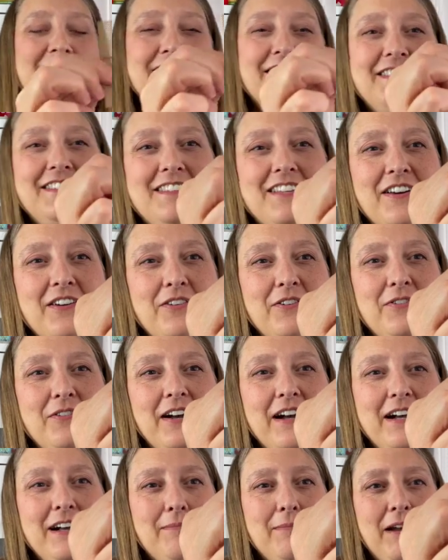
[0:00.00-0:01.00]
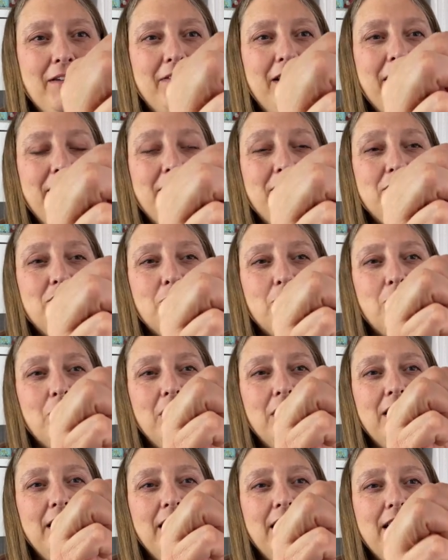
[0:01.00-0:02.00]
So I've got the
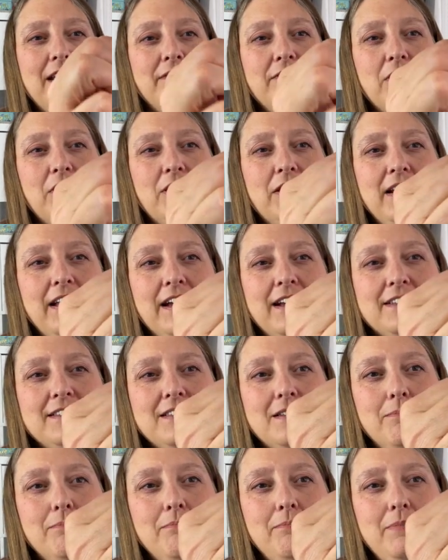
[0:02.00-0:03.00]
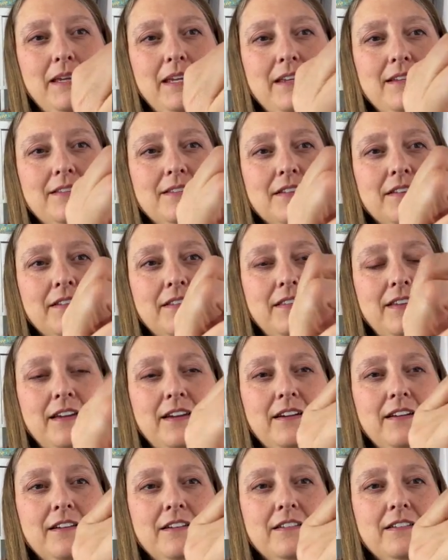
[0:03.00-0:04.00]
door, and I've already got some beads on
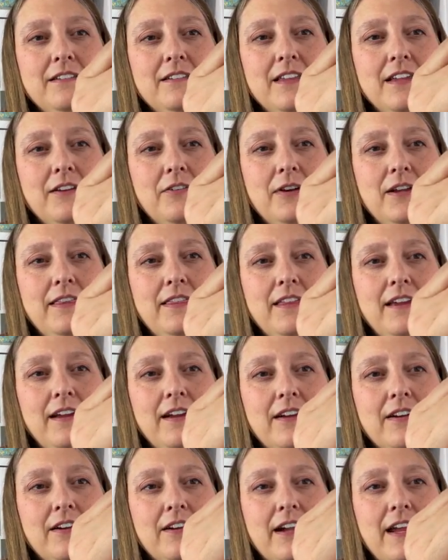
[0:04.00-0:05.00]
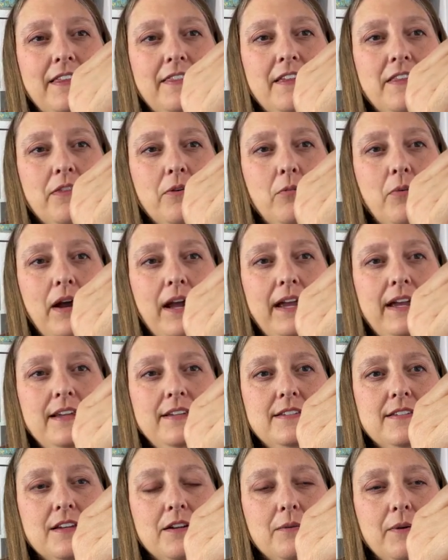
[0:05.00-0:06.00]
there, like right there, and then the
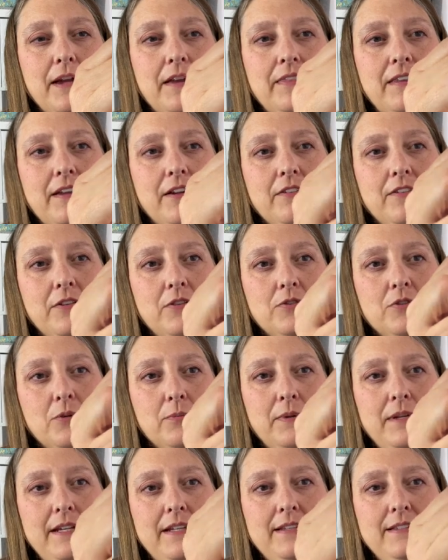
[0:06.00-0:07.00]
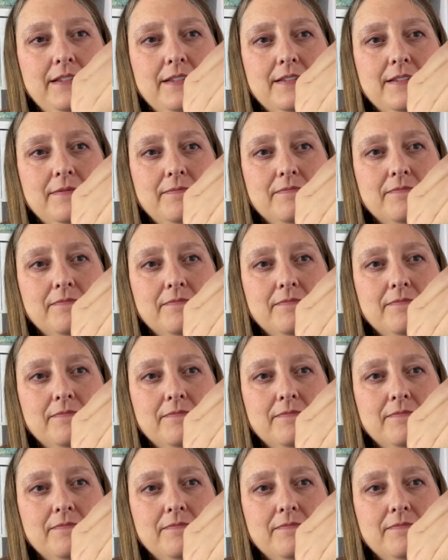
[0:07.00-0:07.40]
white around there, those are beads.